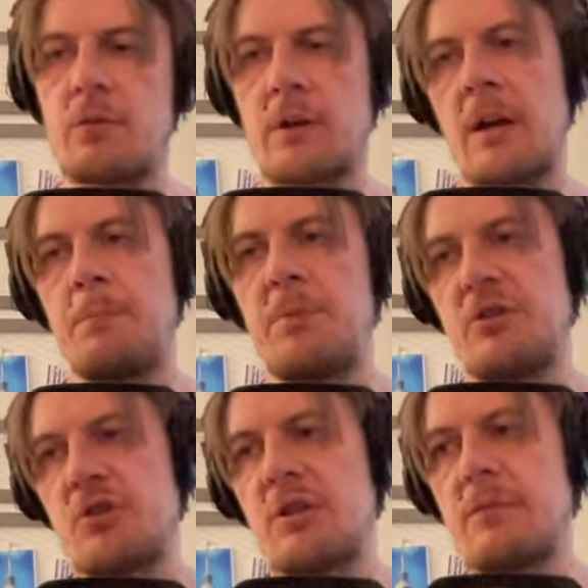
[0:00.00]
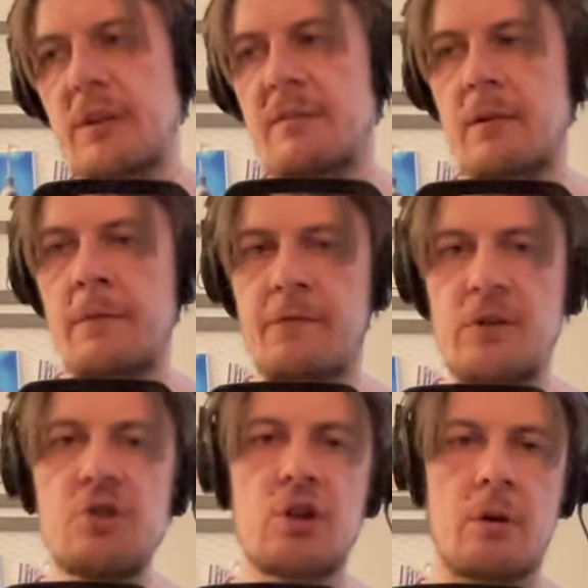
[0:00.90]
okay, pitch shift is a
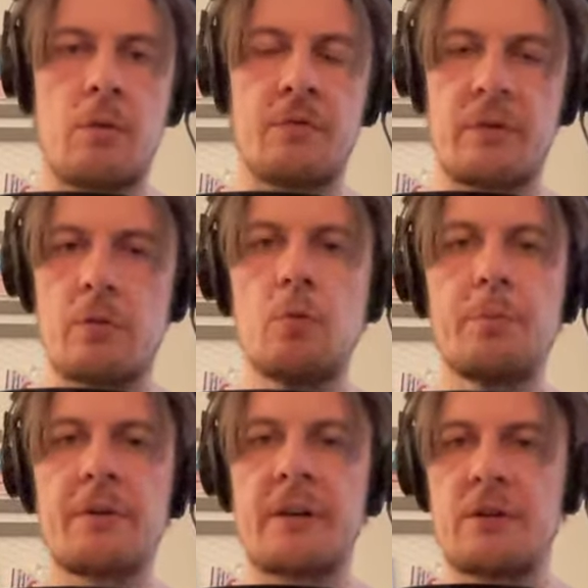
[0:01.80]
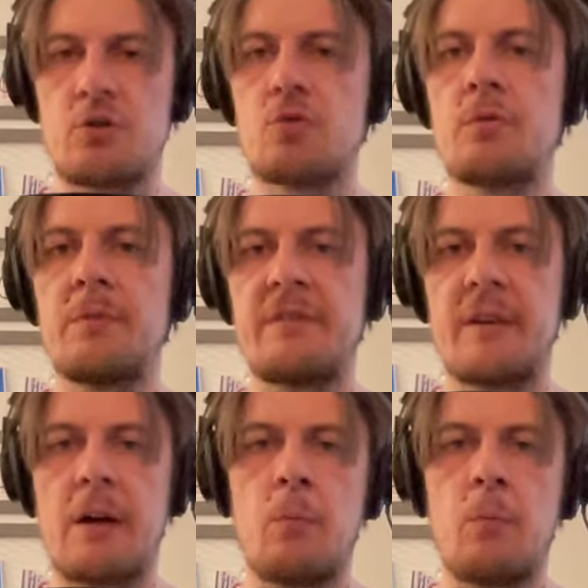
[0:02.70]
feature of the looper and it should be there.